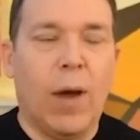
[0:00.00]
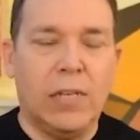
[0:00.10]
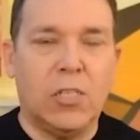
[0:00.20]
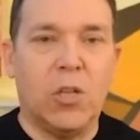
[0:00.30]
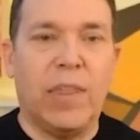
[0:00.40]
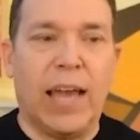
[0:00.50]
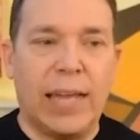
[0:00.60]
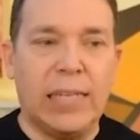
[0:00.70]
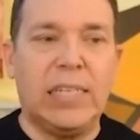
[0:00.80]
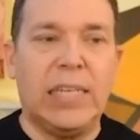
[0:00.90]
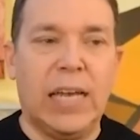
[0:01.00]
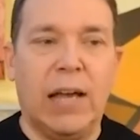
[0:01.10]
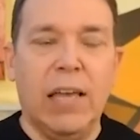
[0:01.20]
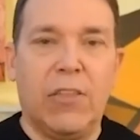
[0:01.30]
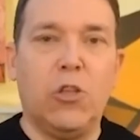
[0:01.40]
right? So the
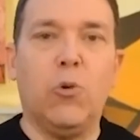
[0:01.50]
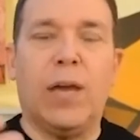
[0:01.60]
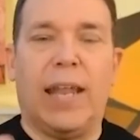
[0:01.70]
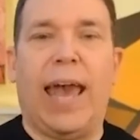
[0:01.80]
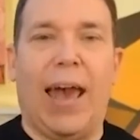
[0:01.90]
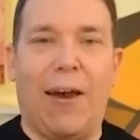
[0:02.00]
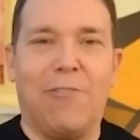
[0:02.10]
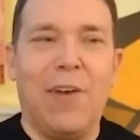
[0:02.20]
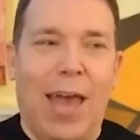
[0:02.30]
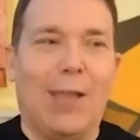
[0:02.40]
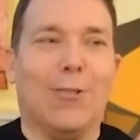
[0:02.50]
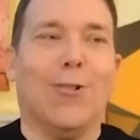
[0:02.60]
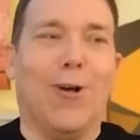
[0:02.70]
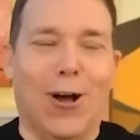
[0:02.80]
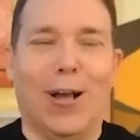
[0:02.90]
idea that you can have a
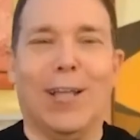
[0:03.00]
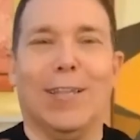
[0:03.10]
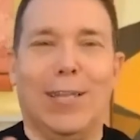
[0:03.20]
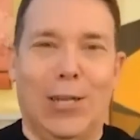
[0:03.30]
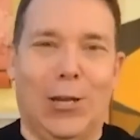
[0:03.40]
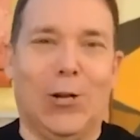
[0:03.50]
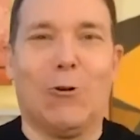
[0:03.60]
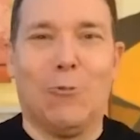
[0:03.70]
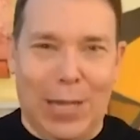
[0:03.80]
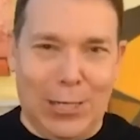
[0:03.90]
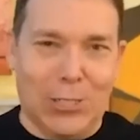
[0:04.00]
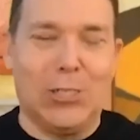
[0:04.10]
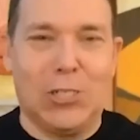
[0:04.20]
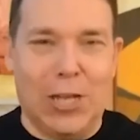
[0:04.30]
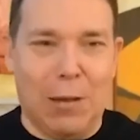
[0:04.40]
long linear
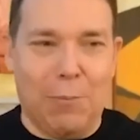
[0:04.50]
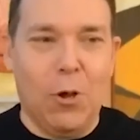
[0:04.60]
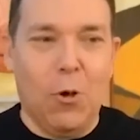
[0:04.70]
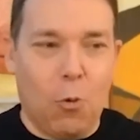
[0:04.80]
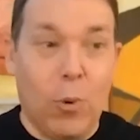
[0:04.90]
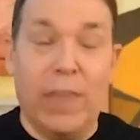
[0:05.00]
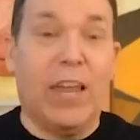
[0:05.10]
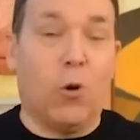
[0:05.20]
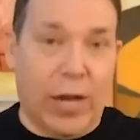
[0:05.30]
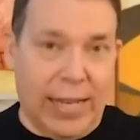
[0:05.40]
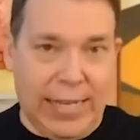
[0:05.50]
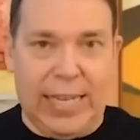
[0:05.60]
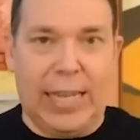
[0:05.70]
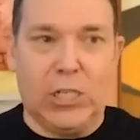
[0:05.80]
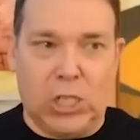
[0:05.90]
relationship with an
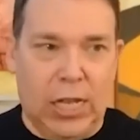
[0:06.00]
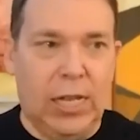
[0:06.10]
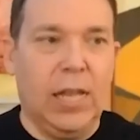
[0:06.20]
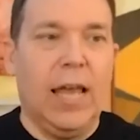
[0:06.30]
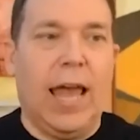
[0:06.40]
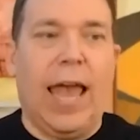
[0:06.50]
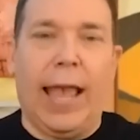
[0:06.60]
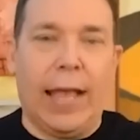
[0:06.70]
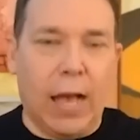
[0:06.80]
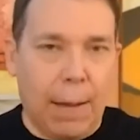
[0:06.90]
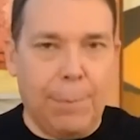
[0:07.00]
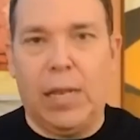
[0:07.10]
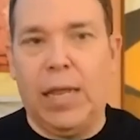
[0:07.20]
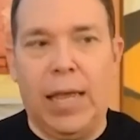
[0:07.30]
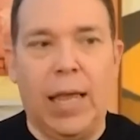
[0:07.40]
organization, a oh.
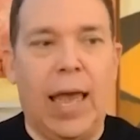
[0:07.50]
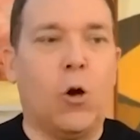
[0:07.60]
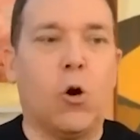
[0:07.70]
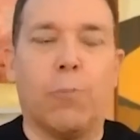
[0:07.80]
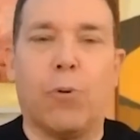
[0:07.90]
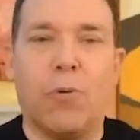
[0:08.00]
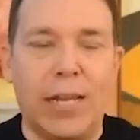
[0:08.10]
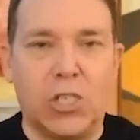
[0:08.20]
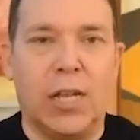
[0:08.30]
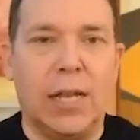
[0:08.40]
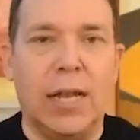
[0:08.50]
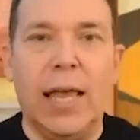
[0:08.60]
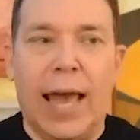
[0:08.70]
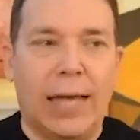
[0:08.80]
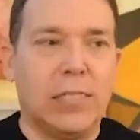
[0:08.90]
company, oh. a corporation
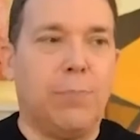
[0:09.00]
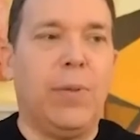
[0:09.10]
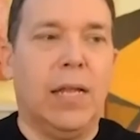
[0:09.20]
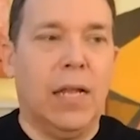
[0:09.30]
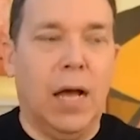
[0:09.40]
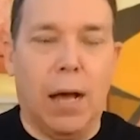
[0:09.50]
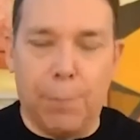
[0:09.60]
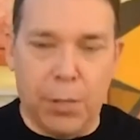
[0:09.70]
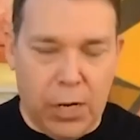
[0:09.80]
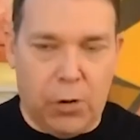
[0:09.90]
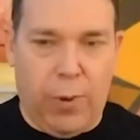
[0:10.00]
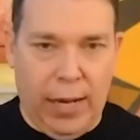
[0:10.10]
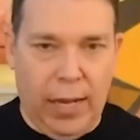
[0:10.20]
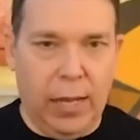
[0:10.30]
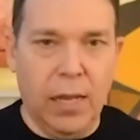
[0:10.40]
has been
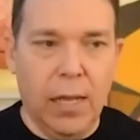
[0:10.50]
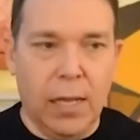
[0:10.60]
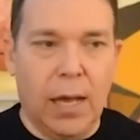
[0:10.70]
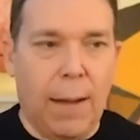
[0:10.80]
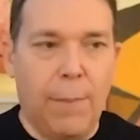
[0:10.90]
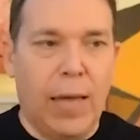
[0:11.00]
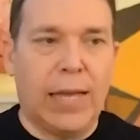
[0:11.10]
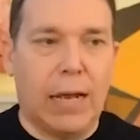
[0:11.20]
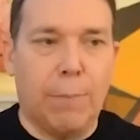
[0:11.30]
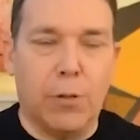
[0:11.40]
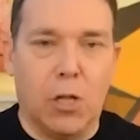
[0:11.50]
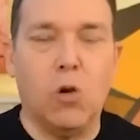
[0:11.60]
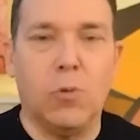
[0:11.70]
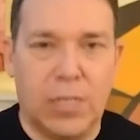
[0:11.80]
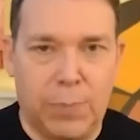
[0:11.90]
obliterated um, and kind of
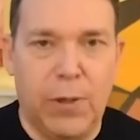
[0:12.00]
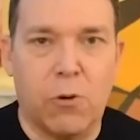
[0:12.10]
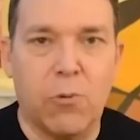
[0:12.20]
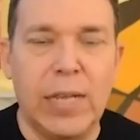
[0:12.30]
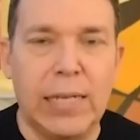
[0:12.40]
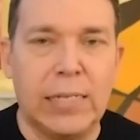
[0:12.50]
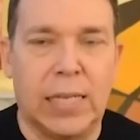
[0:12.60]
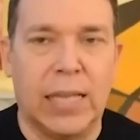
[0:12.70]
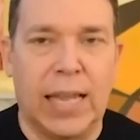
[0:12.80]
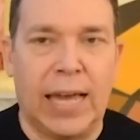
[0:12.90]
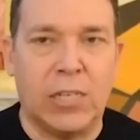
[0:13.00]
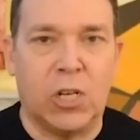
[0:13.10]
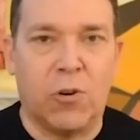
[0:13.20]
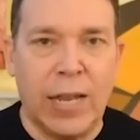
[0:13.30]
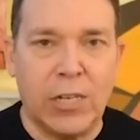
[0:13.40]
blown to smithereens in the last
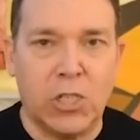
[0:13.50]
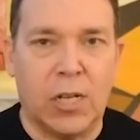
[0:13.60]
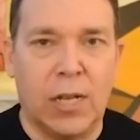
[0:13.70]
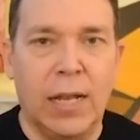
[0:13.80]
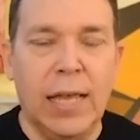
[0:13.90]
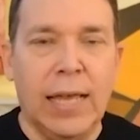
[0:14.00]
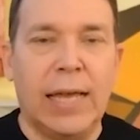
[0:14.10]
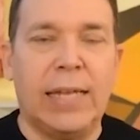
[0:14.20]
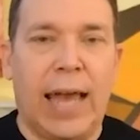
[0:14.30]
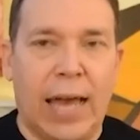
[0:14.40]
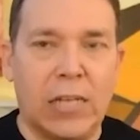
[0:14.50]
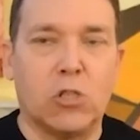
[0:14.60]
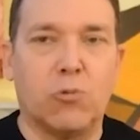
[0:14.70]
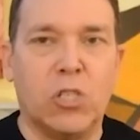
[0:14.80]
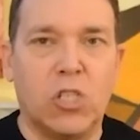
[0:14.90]
generation. And
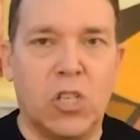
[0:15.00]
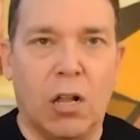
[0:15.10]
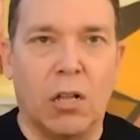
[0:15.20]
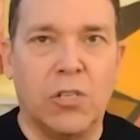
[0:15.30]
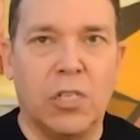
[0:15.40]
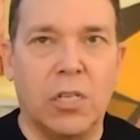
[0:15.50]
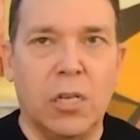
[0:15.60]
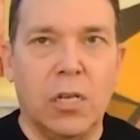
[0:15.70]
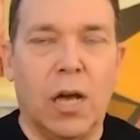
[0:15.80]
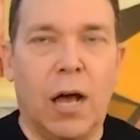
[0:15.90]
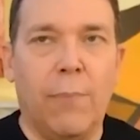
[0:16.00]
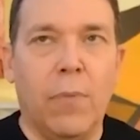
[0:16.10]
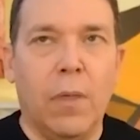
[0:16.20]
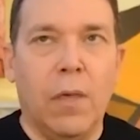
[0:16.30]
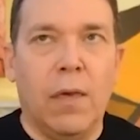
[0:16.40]
as a result,
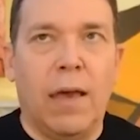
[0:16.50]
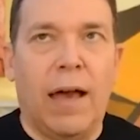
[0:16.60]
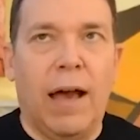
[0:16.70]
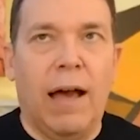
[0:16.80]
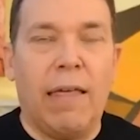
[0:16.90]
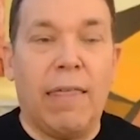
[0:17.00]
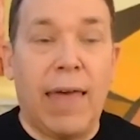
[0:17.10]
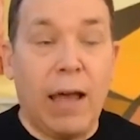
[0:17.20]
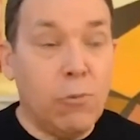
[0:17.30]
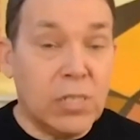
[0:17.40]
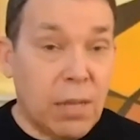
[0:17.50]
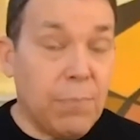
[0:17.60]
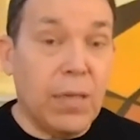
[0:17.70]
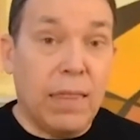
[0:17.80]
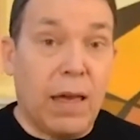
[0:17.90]
um, uh, that was
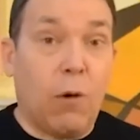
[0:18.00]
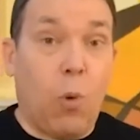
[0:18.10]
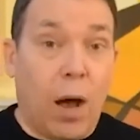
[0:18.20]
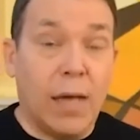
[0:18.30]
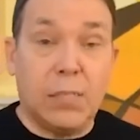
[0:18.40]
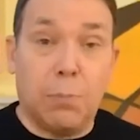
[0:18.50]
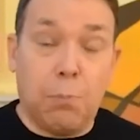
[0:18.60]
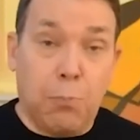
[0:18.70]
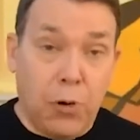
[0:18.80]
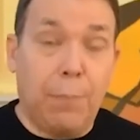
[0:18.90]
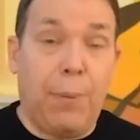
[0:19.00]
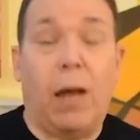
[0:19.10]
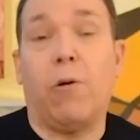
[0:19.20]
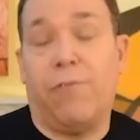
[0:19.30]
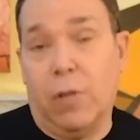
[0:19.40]
something that was pretty
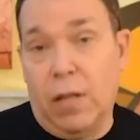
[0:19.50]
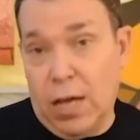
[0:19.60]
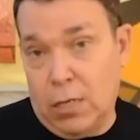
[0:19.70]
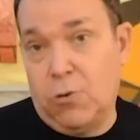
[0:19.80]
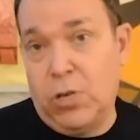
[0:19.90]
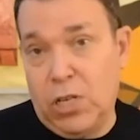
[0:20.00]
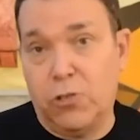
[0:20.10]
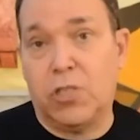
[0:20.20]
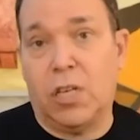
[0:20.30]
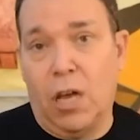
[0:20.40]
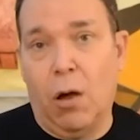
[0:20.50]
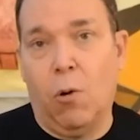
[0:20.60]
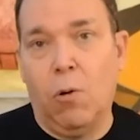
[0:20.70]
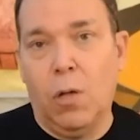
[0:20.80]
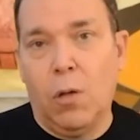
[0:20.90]
powerful 100 years
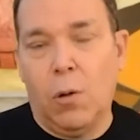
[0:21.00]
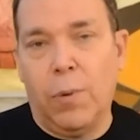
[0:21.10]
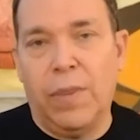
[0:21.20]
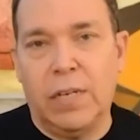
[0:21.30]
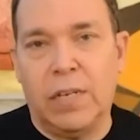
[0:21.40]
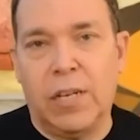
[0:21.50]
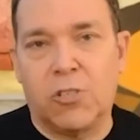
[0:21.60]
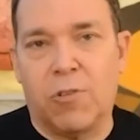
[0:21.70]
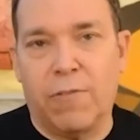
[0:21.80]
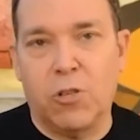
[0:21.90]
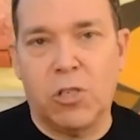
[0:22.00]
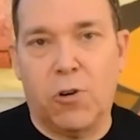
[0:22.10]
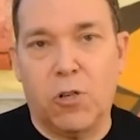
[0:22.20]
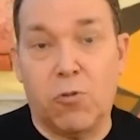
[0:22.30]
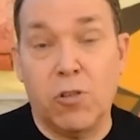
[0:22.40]
ago when the Industrial
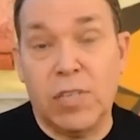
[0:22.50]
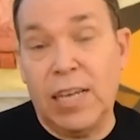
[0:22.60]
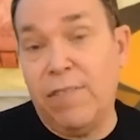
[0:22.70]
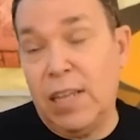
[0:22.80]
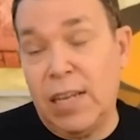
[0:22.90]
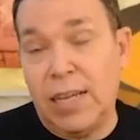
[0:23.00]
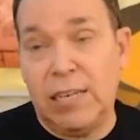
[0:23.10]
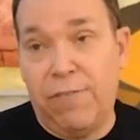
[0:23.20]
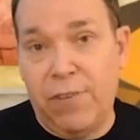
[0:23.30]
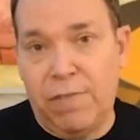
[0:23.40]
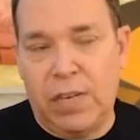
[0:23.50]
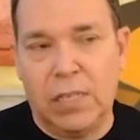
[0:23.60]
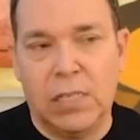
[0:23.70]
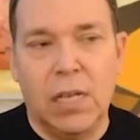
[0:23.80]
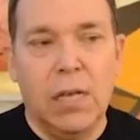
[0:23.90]
Revolution first rose, and even in the
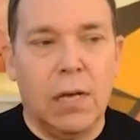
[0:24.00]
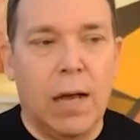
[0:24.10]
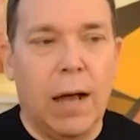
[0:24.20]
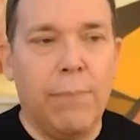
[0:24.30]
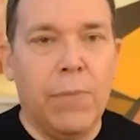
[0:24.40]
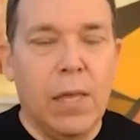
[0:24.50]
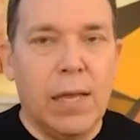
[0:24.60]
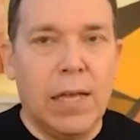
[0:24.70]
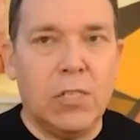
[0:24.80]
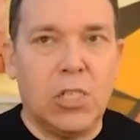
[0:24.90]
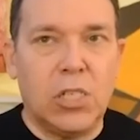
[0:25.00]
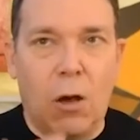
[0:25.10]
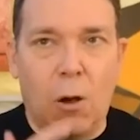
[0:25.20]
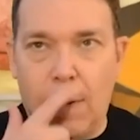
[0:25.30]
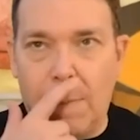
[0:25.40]
1950s. Um, and
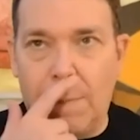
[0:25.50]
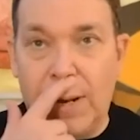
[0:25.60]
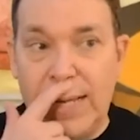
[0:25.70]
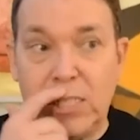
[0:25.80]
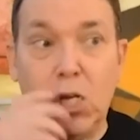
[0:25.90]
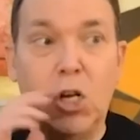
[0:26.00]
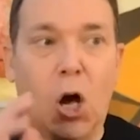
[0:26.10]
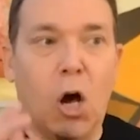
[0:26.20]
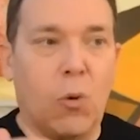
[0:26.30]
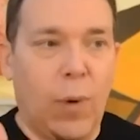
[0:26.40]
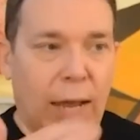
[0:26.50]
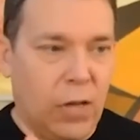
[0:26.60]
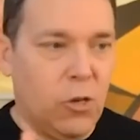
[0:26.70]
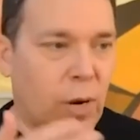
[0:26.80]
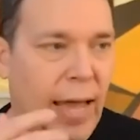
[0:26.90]
so, but it's gone away
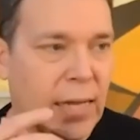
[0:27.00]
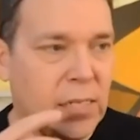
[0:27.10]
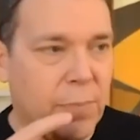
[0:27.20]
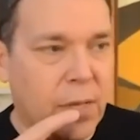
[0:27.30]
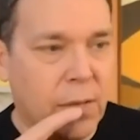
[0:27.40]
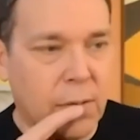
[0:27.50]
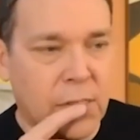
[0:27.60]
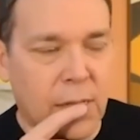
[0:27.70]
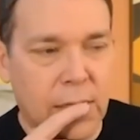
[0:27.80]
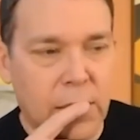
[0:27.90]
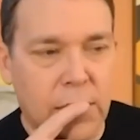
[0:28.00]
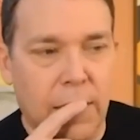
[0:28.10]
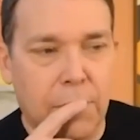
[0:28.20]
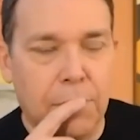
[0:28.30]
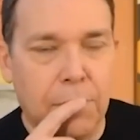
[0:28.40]
now. You want to add something to this?
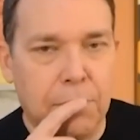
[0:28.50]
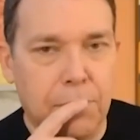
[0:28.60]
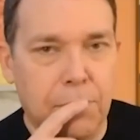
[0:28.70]
Uh, well,